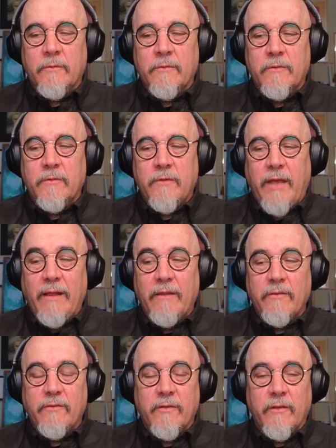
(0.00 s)

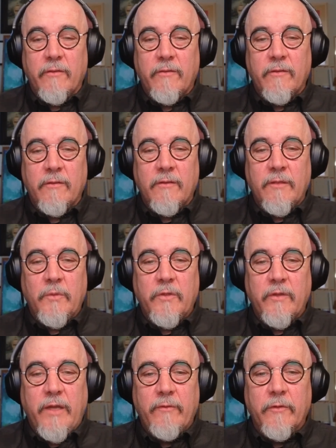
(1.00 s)
challenged us at the
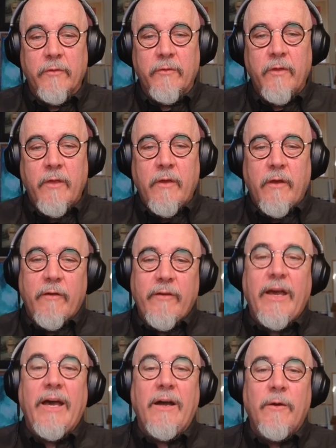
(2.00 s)
deepest levels of
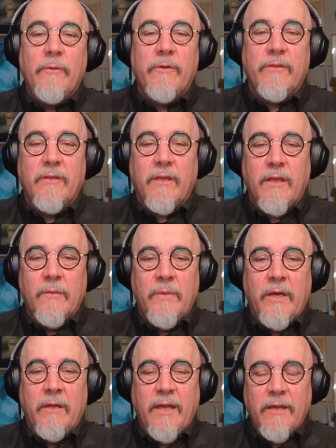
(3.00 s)
how we're thinking
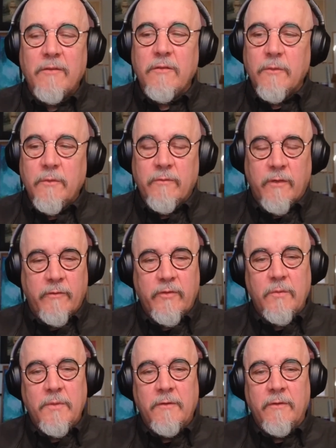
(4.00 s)
about how do you involve
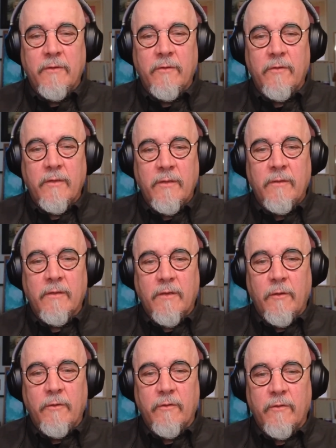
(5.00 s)
communities in the
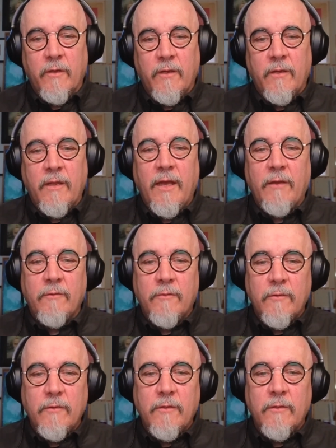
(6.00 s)
co-design? How
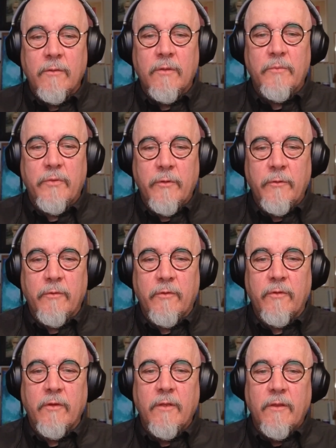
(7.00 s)
do you
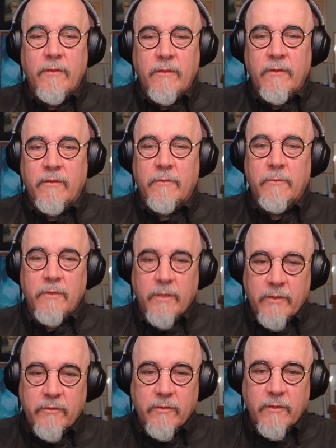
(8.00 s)
approach things
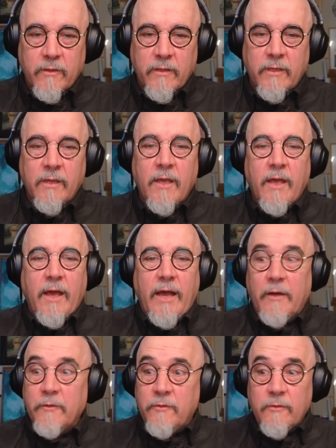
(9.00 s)
relationally?
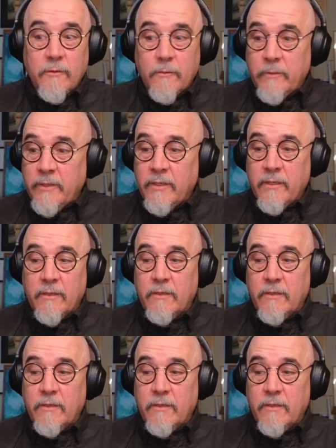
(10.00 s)
How do we